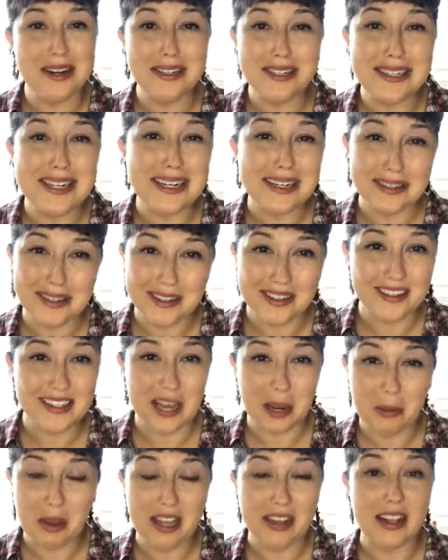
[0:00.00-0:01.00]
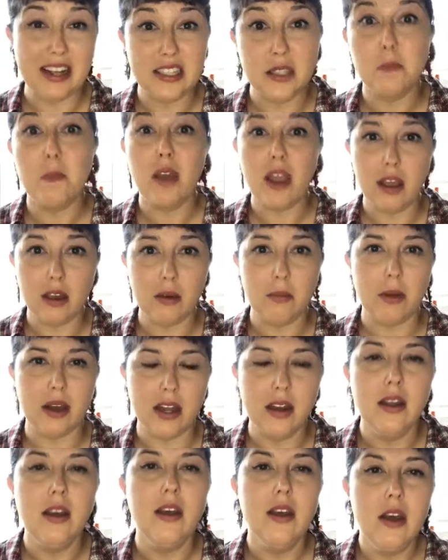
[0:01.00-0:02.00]
deals. I mean, that's big,
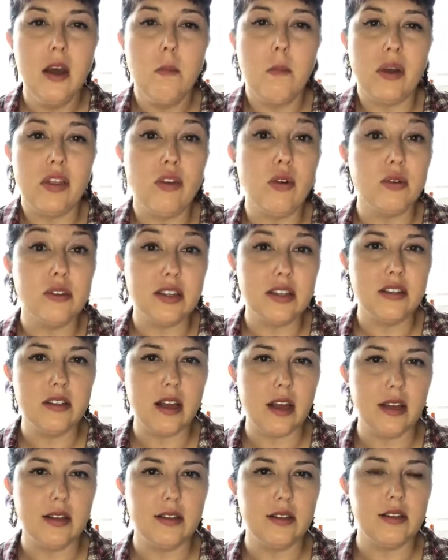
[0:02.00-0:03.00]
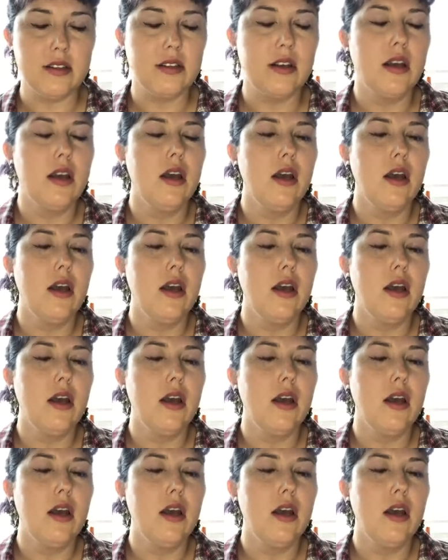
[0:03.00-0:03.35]
but those exist.